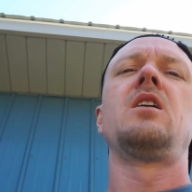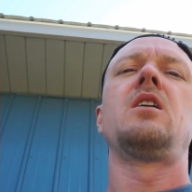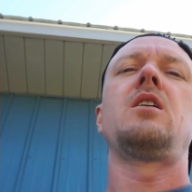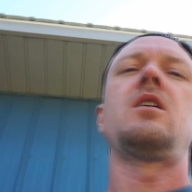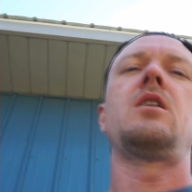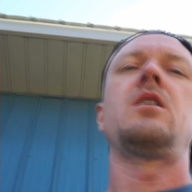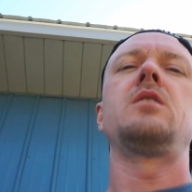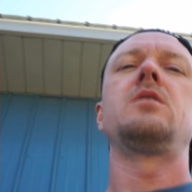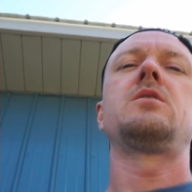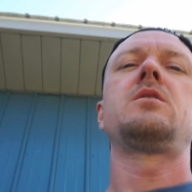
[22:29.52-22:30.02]

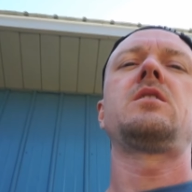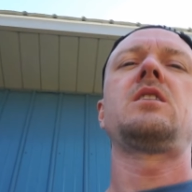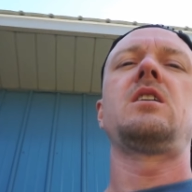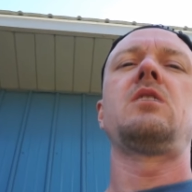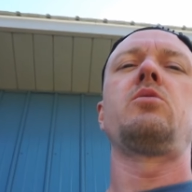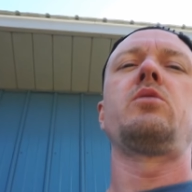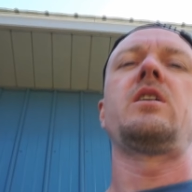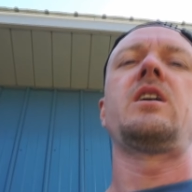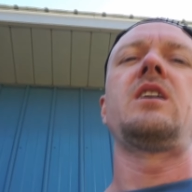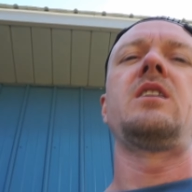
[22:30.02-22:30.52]
Uh,
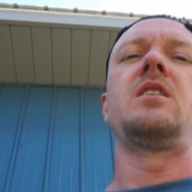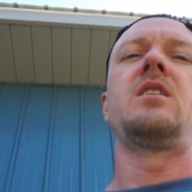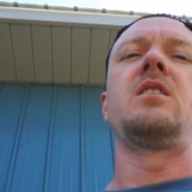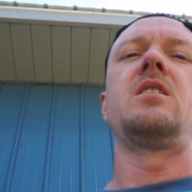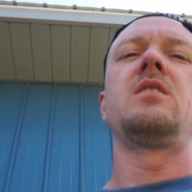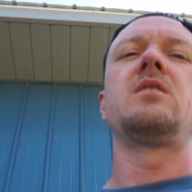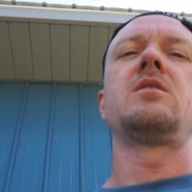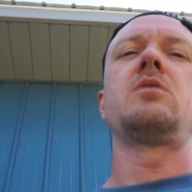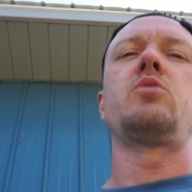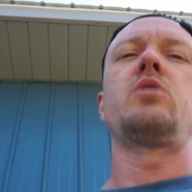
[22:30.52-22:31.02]
instead, what I did
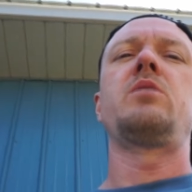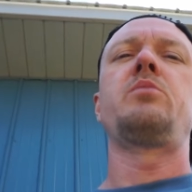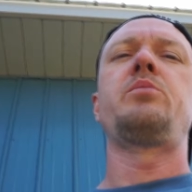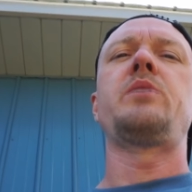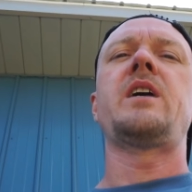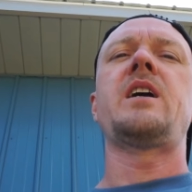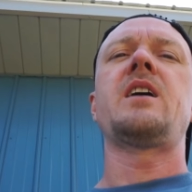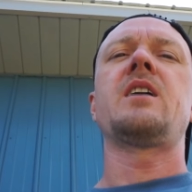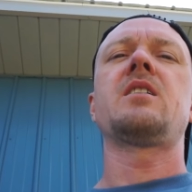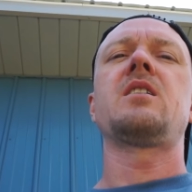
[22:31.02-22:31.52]
is I went
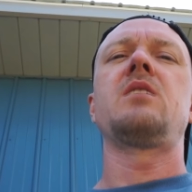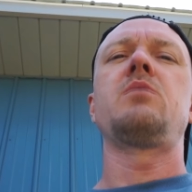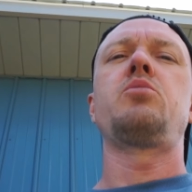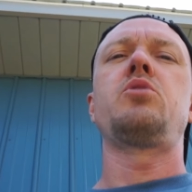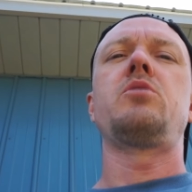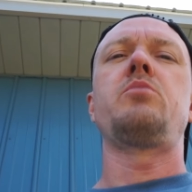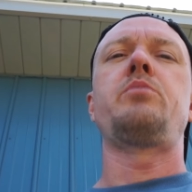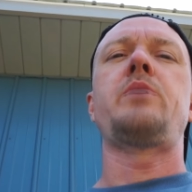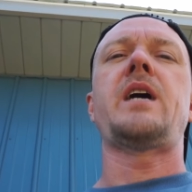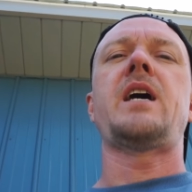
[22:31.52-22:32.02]
back and
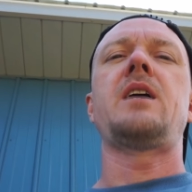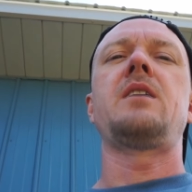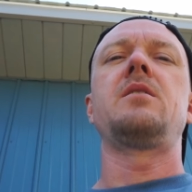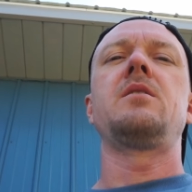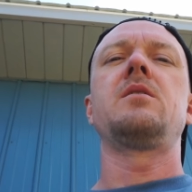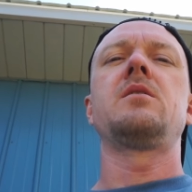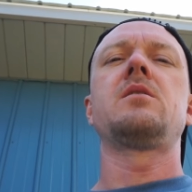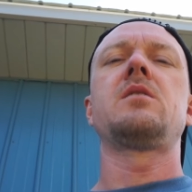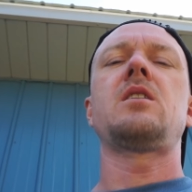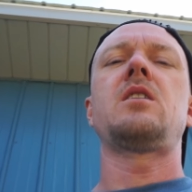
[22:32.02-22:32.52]
put
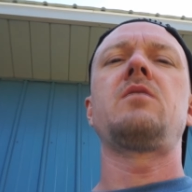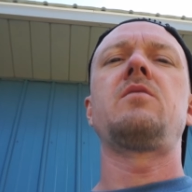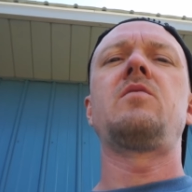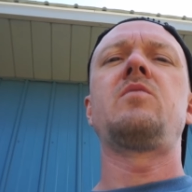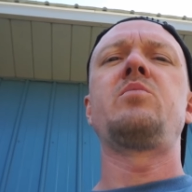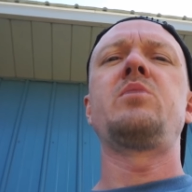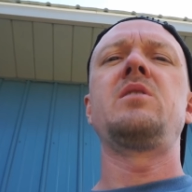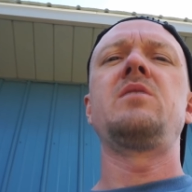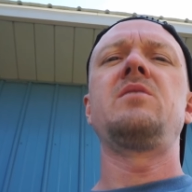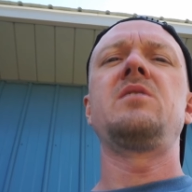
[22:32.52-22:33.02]
battens
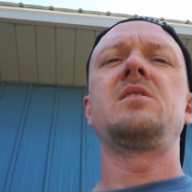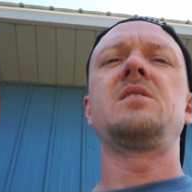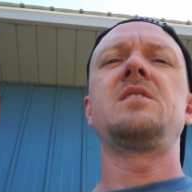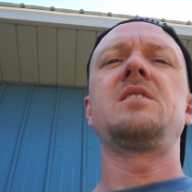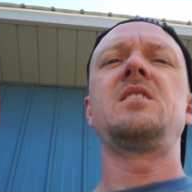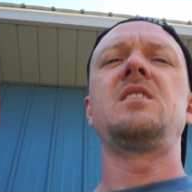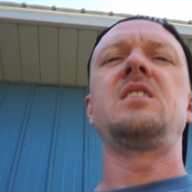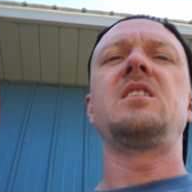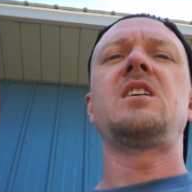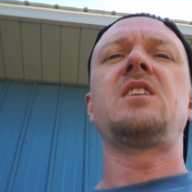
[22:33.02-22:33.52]
of
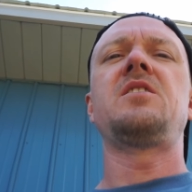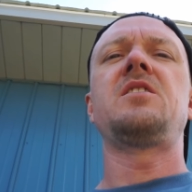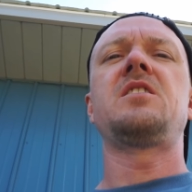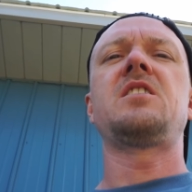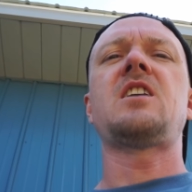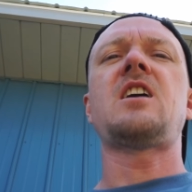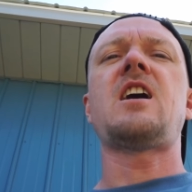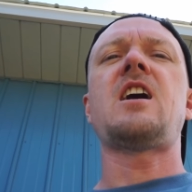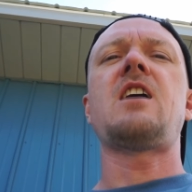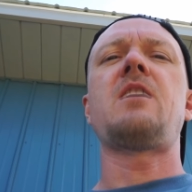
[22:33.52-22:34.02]
PVC on the
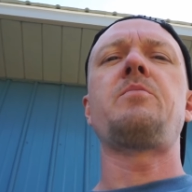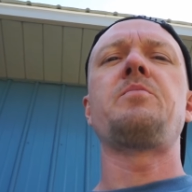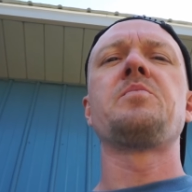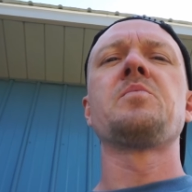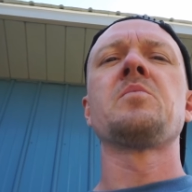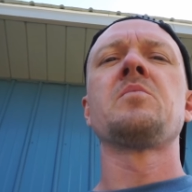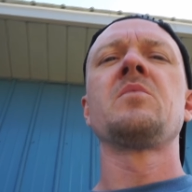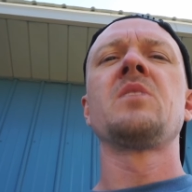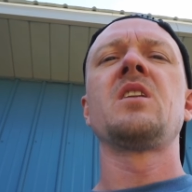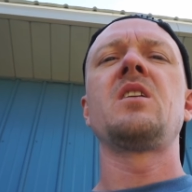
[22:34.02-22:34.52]
top
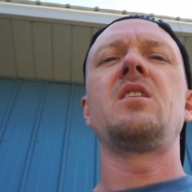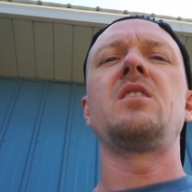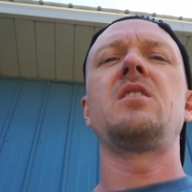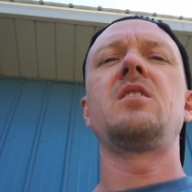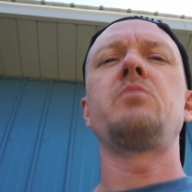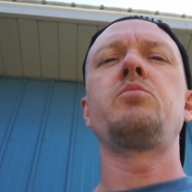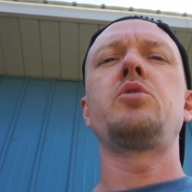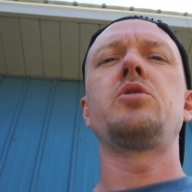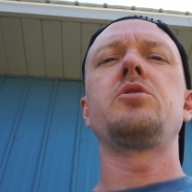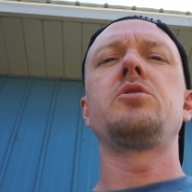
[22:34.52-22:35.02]
and
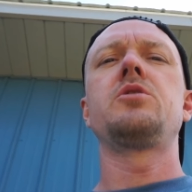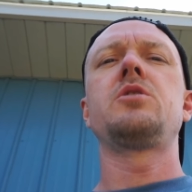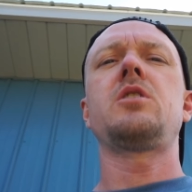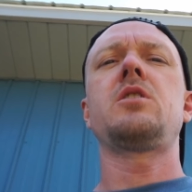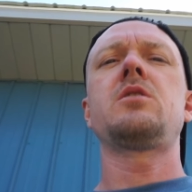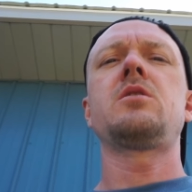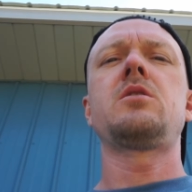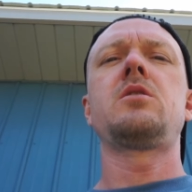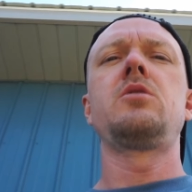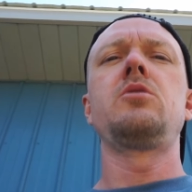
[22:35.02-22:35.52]
then put
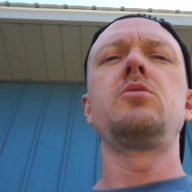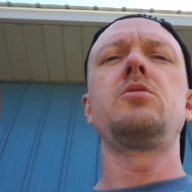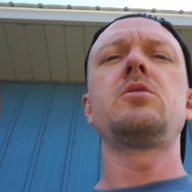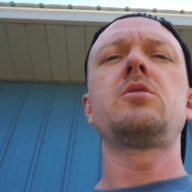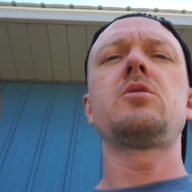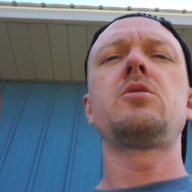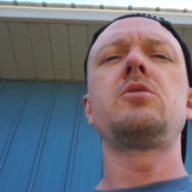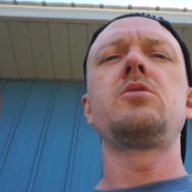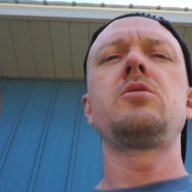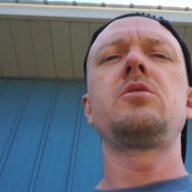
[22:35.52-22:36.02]
just two
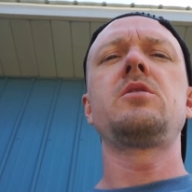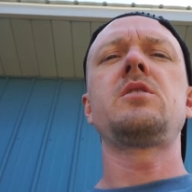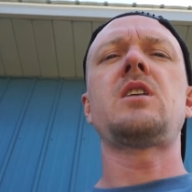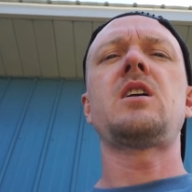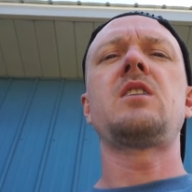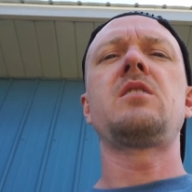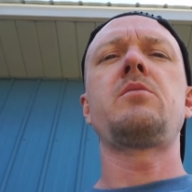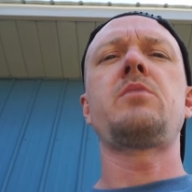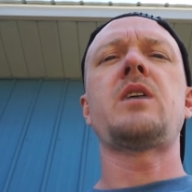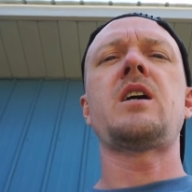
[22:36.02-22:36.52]
screws
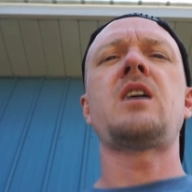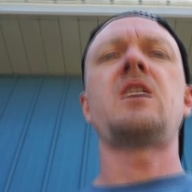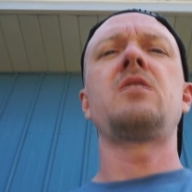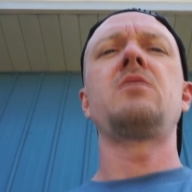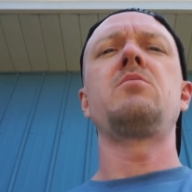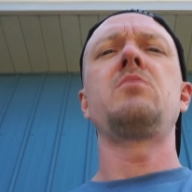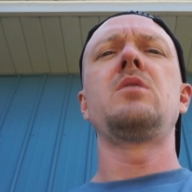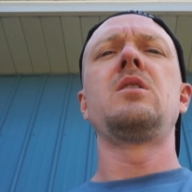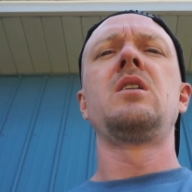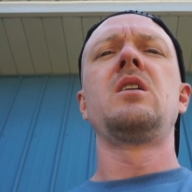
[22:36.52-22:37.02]
on the
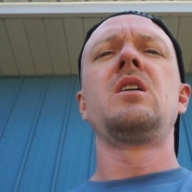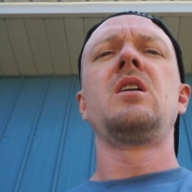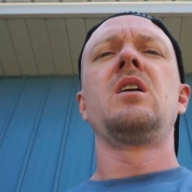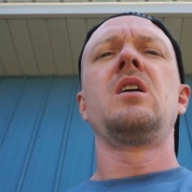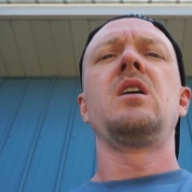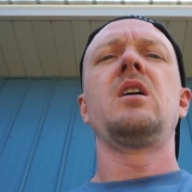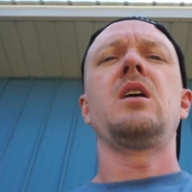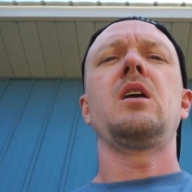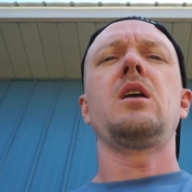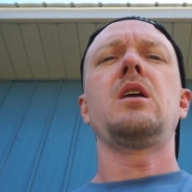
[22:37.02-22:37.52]
bottom.
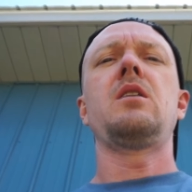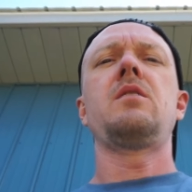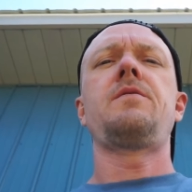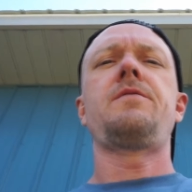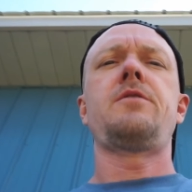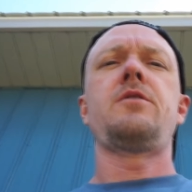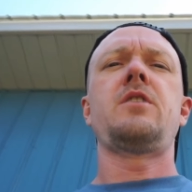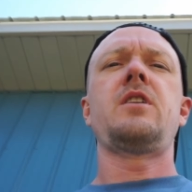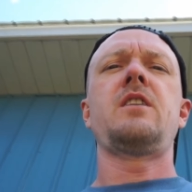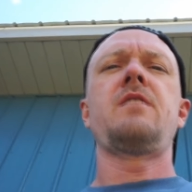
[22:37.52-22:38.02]
And
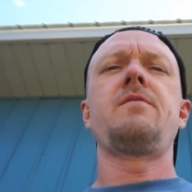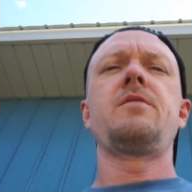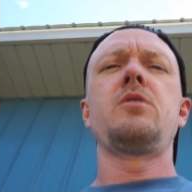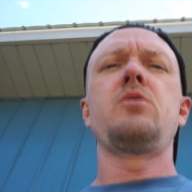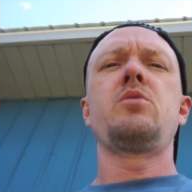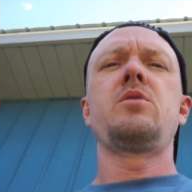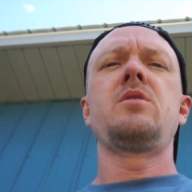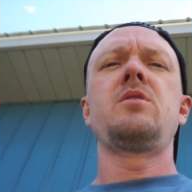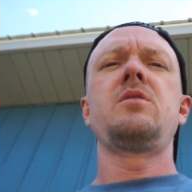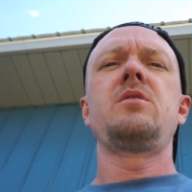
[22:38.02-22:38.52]
for every
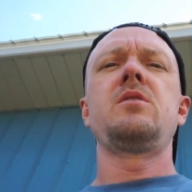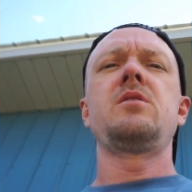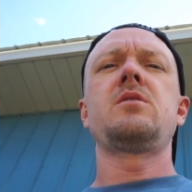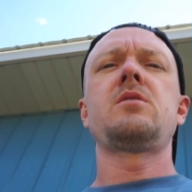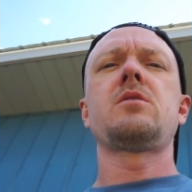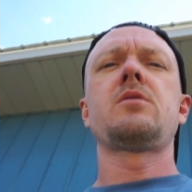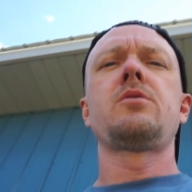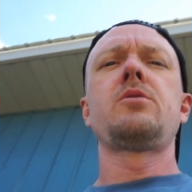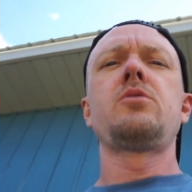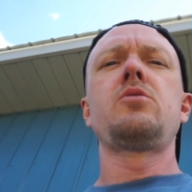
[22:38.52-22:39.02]
one of these
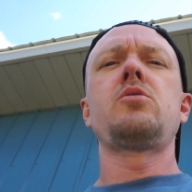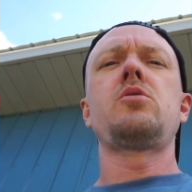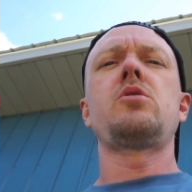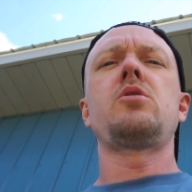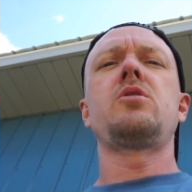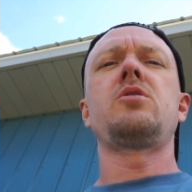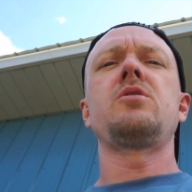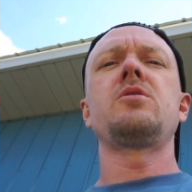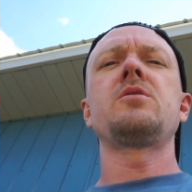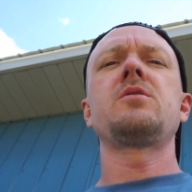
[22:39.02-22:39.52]
screw
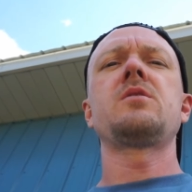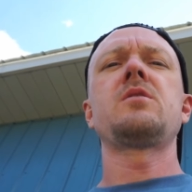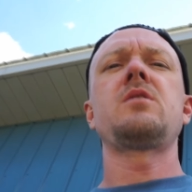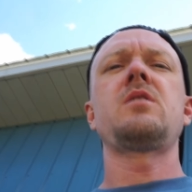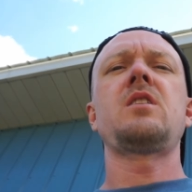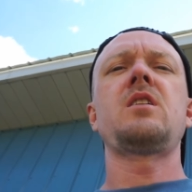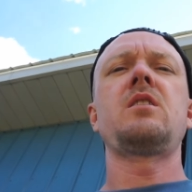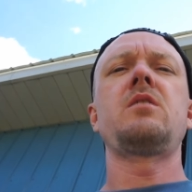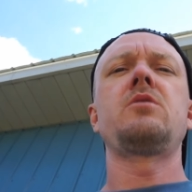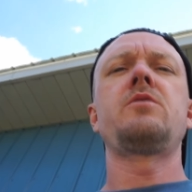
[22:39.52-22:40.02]
holes,
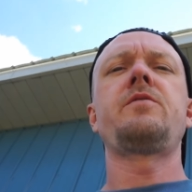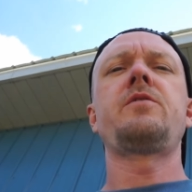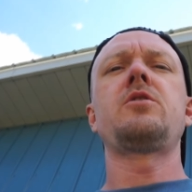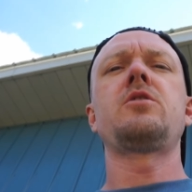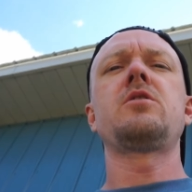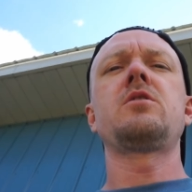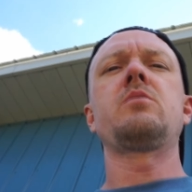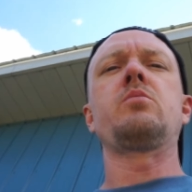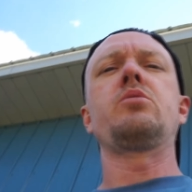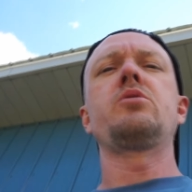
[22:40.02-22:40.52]
I had
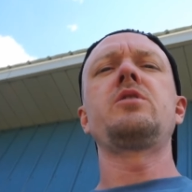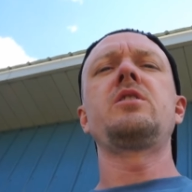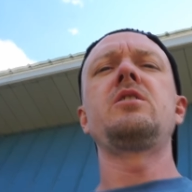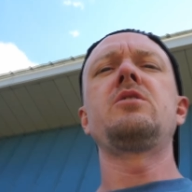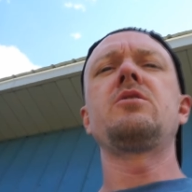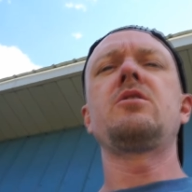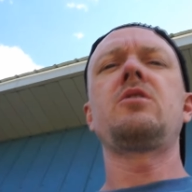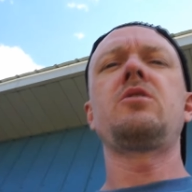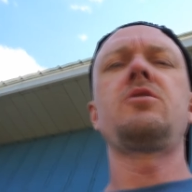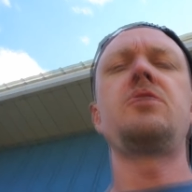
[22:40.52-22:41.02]
first
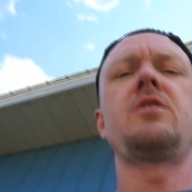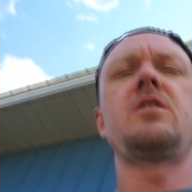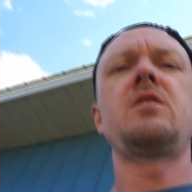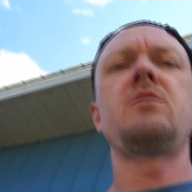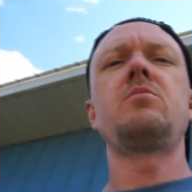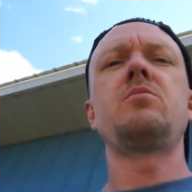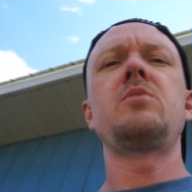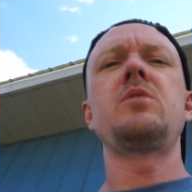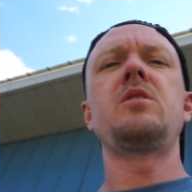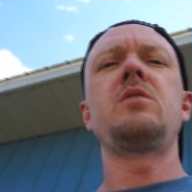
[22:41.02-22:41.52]
pre-drilled
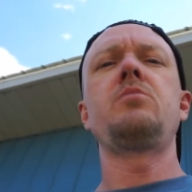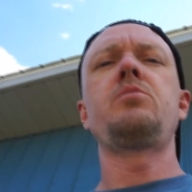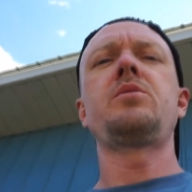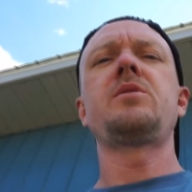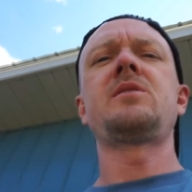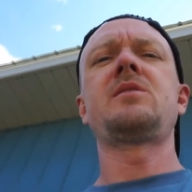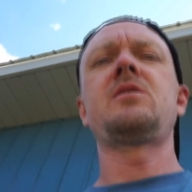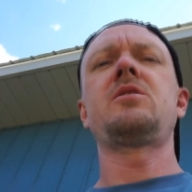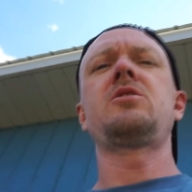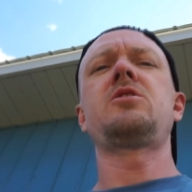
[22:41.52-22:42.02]
them in
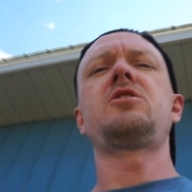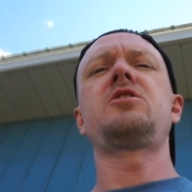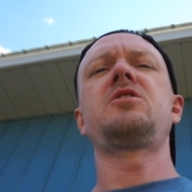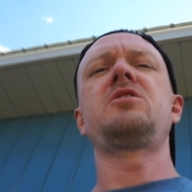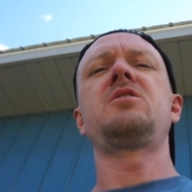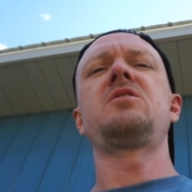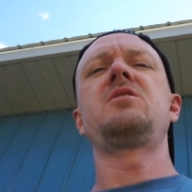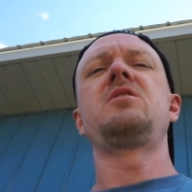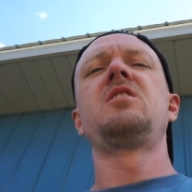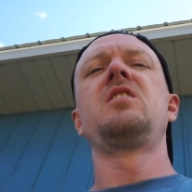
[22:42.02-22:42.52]

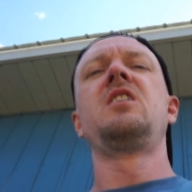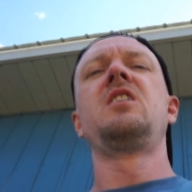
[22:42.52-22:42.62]
position